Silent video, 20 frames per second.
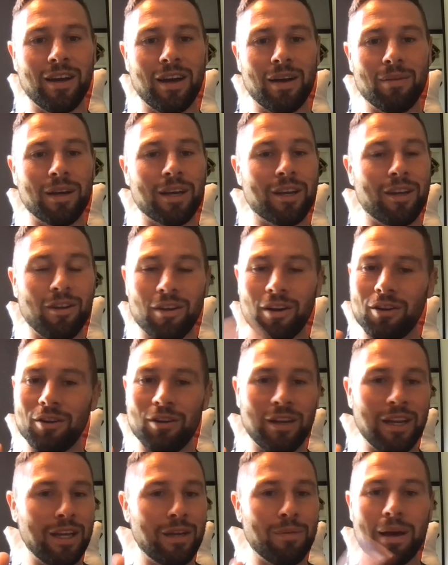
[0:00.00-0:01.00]
I'm like, you
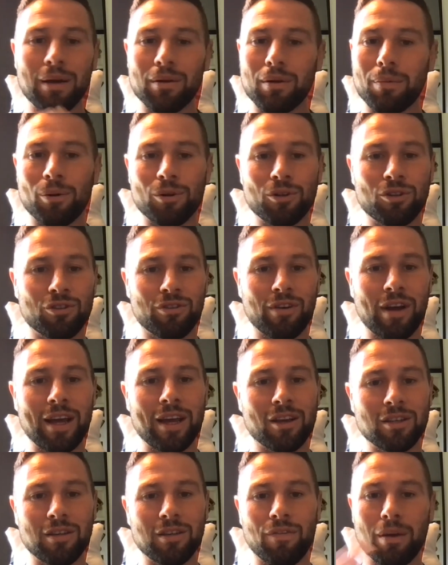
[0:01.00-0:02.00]
need to be able to punch
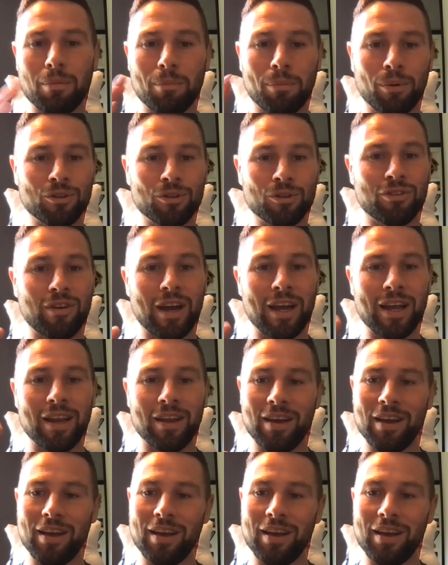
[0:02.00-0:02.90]
straight because if you can punch straight,